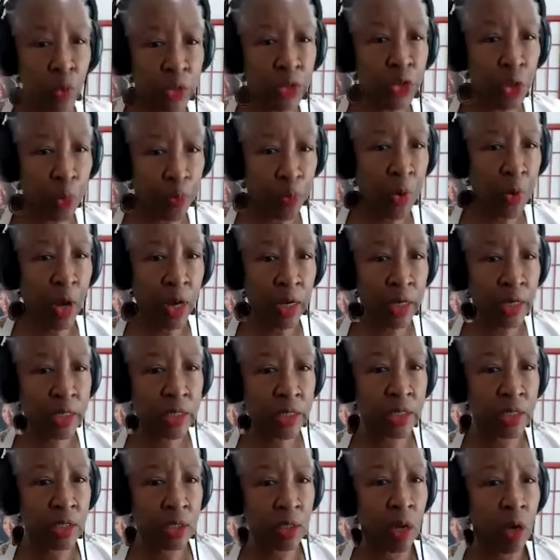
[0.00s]
your product
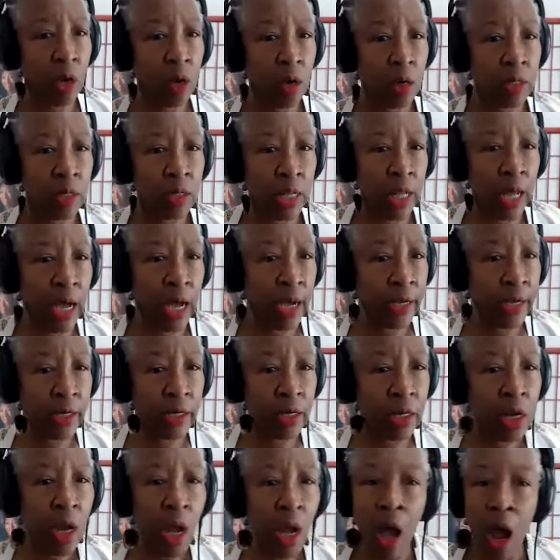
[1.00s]
is
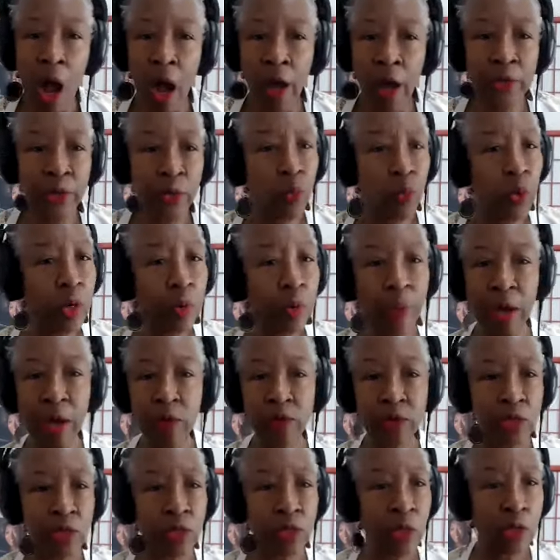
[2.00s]
online. And what
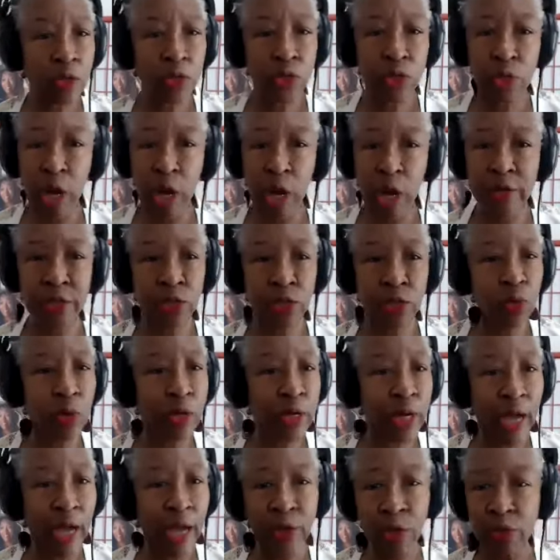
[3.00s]
about you? Are you doing?
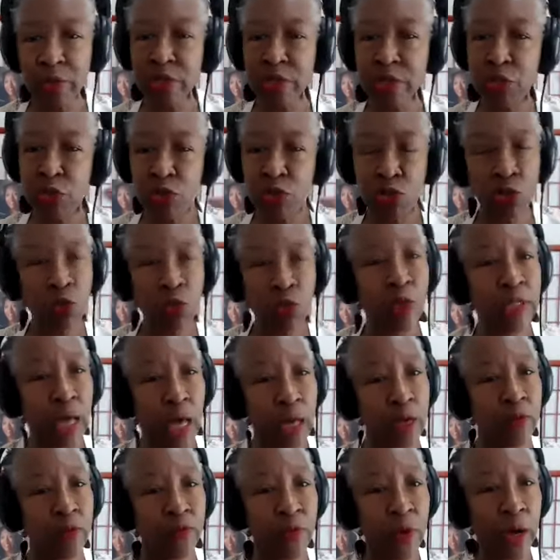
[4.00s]
I know that you do a
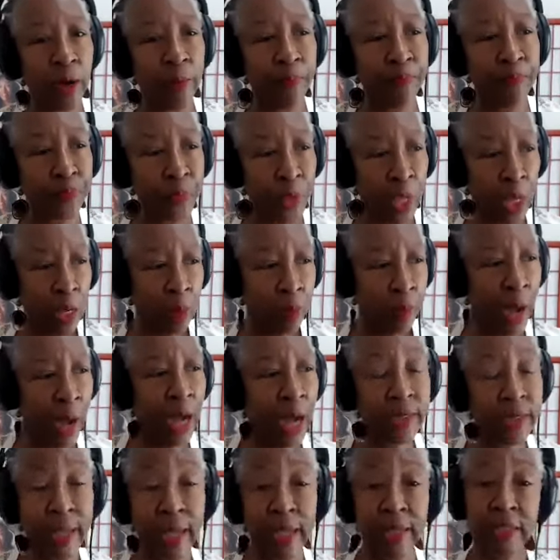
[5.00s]
lot of
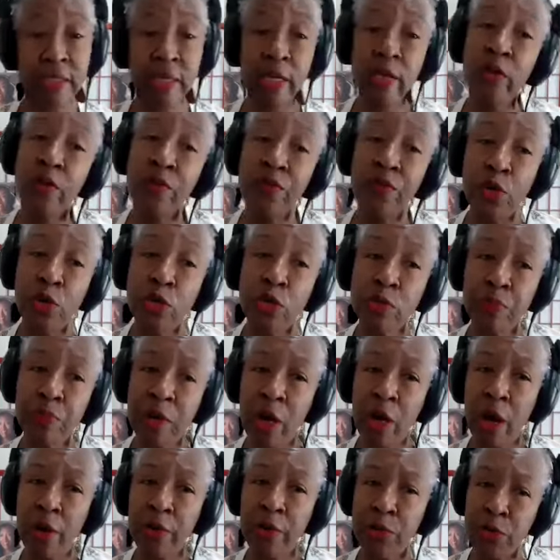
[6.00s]
podcast interviews, but
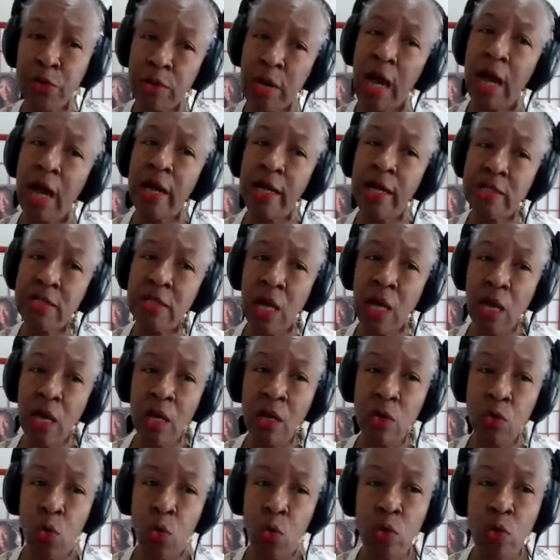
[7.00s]
are you guys
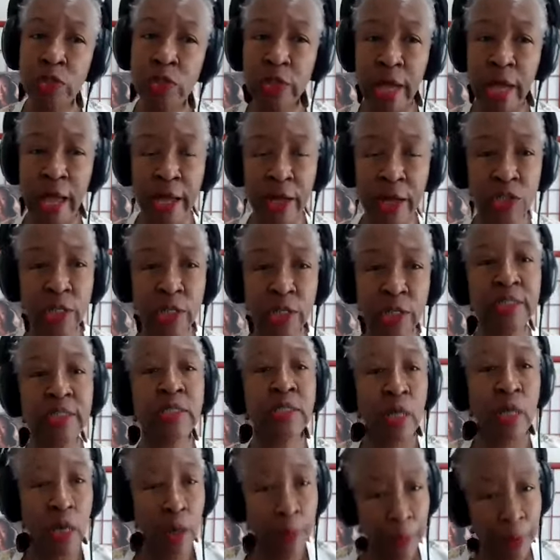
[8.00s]
going to actually
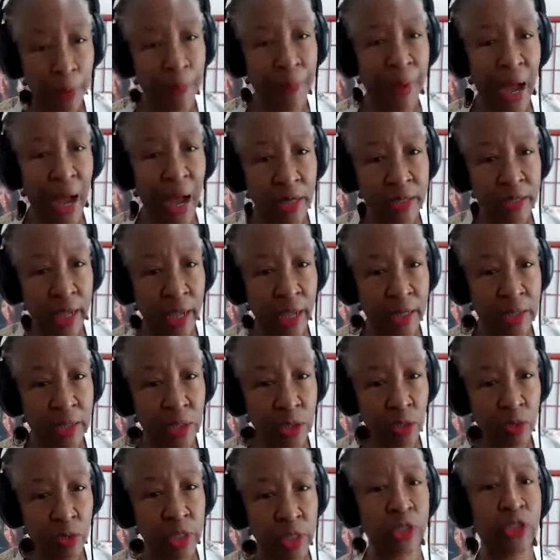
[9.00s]
set up a podcast
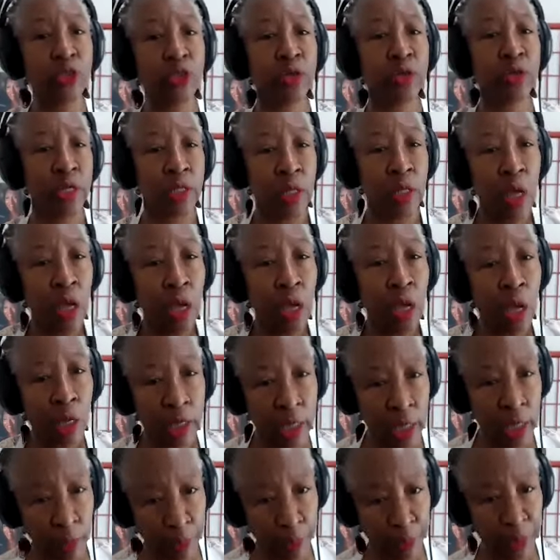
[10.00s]
so that you can
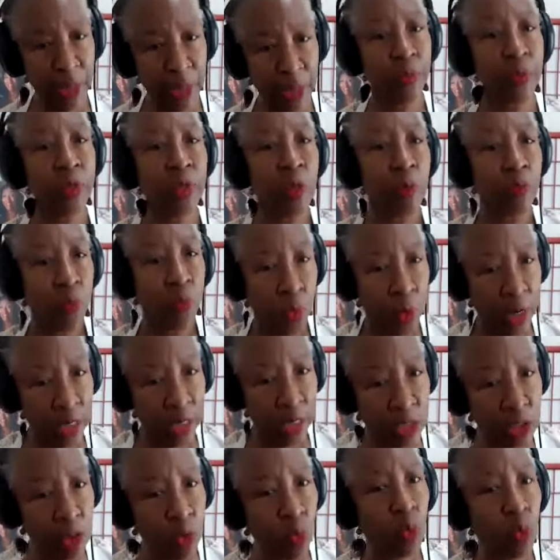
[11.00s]
keep people
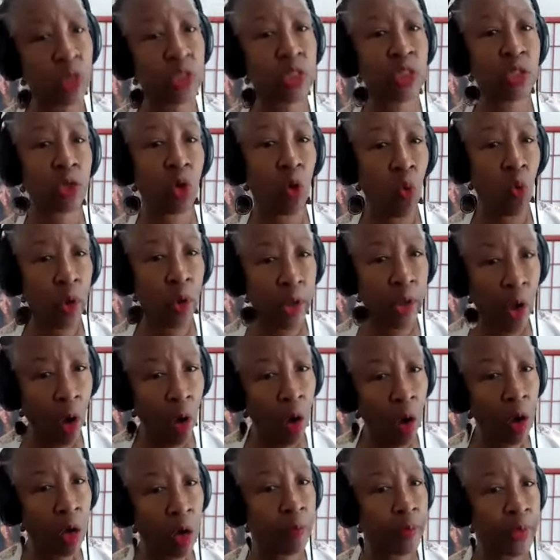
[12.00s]
abreast to what's going
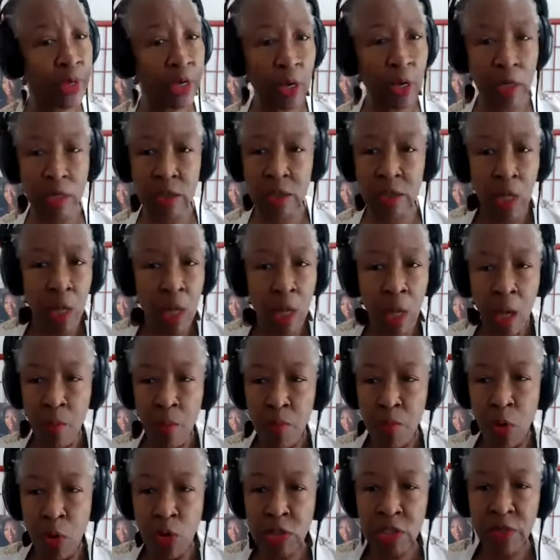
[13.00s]
on? Because
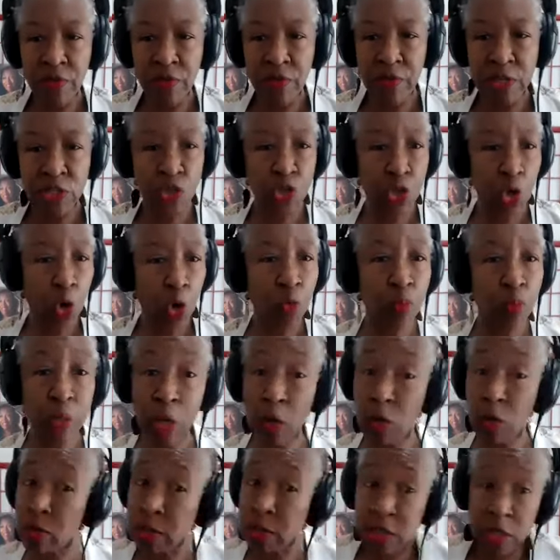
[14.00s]
Most of us, Joe
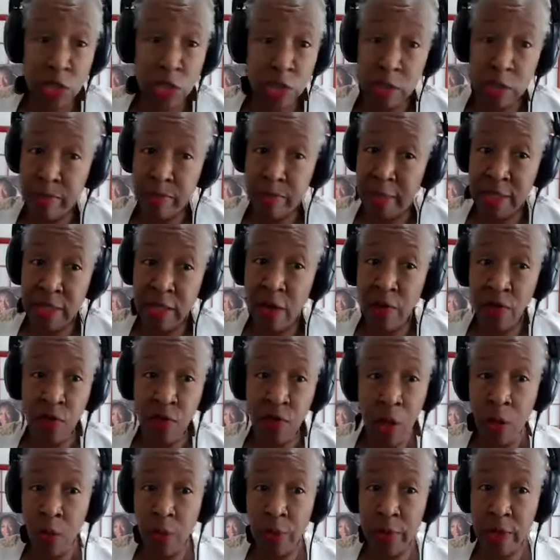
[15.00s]
Blow, such as myself,
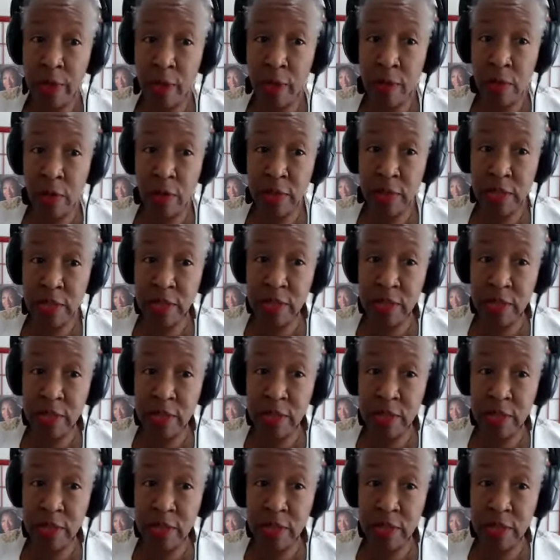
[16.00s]
we don't know this